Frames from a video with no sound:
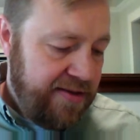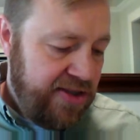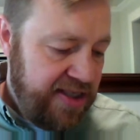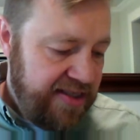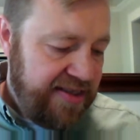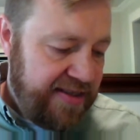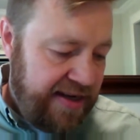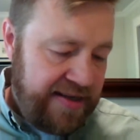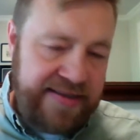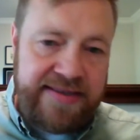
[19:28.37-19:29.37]
Jesus
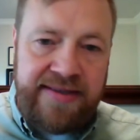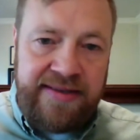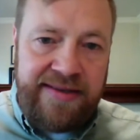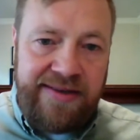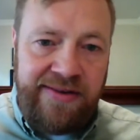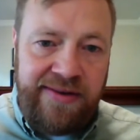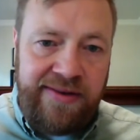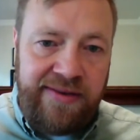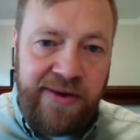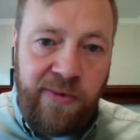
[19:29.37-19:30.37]
says
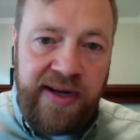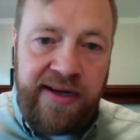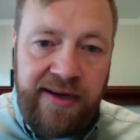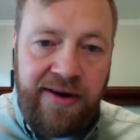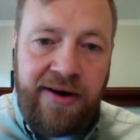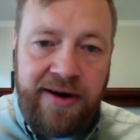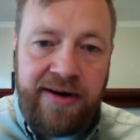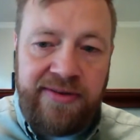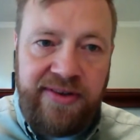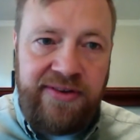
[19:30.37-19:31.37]
that we
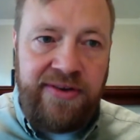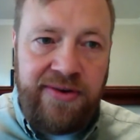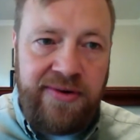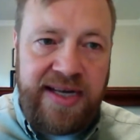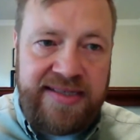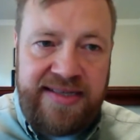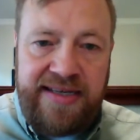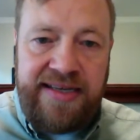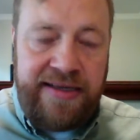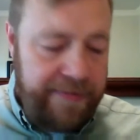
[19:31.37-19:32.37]
are to do as
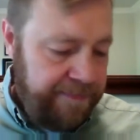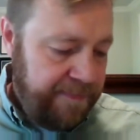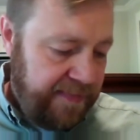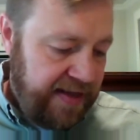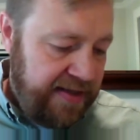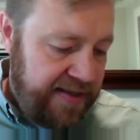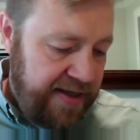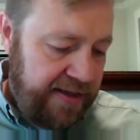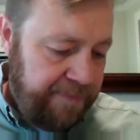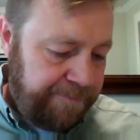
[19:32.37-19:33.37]
he
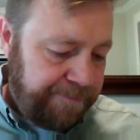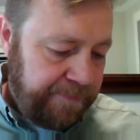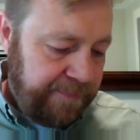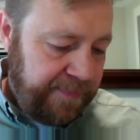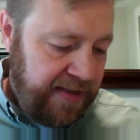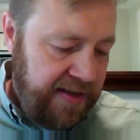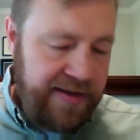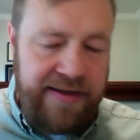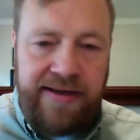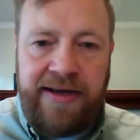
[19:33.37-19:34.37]
did.
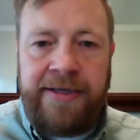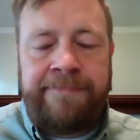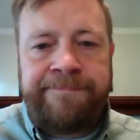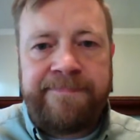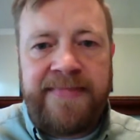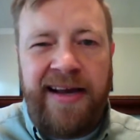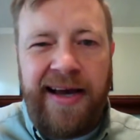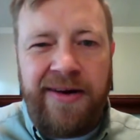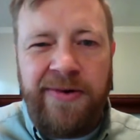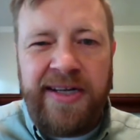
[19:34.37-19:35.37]

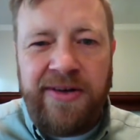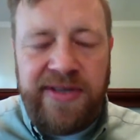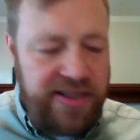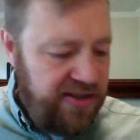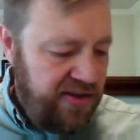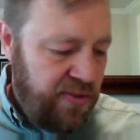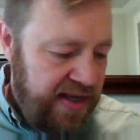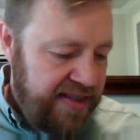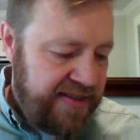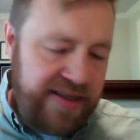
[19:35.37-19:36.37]
I don't want to go into the
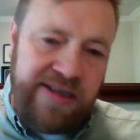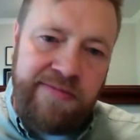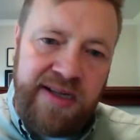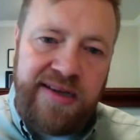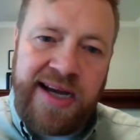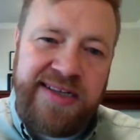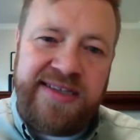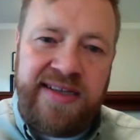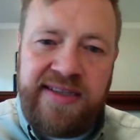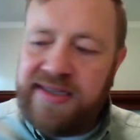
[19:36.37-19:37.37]
weeds here, but I just
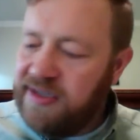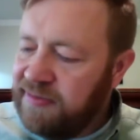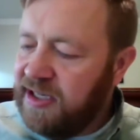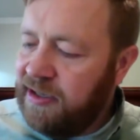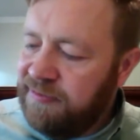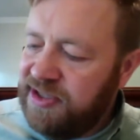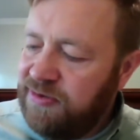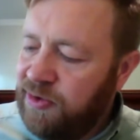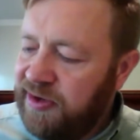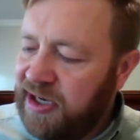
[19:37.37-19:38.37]
think that sometimes
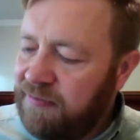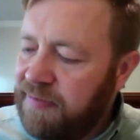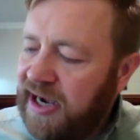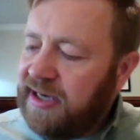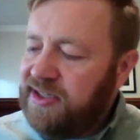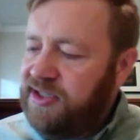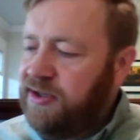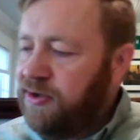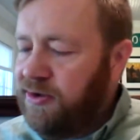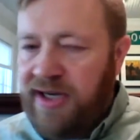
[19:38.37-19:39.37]
when we come back
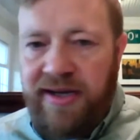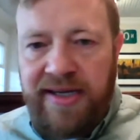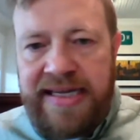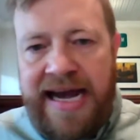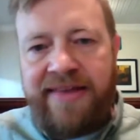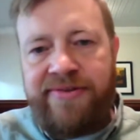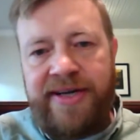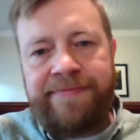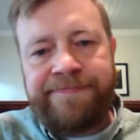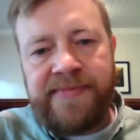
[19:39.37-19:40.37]
to
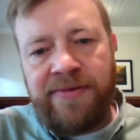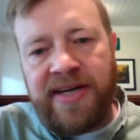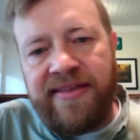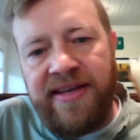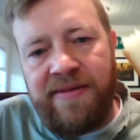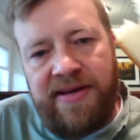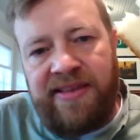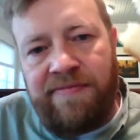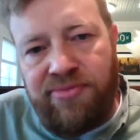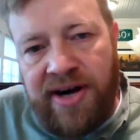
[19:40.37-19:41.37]
gathering, and when I think about
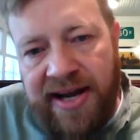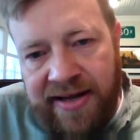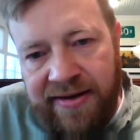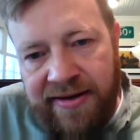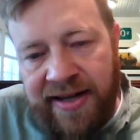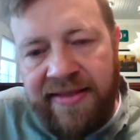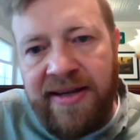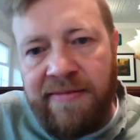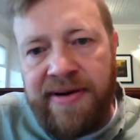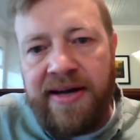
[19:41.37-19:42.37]
the bread, and I
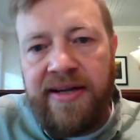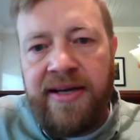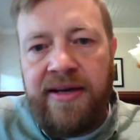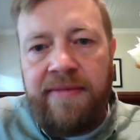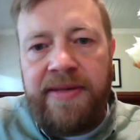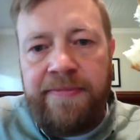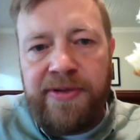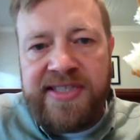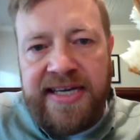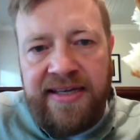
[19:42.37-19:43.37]
think about people
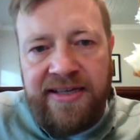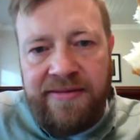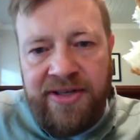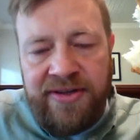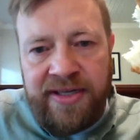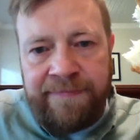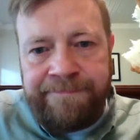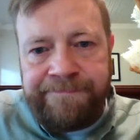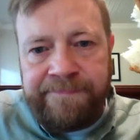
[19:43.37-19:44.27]
taking communion,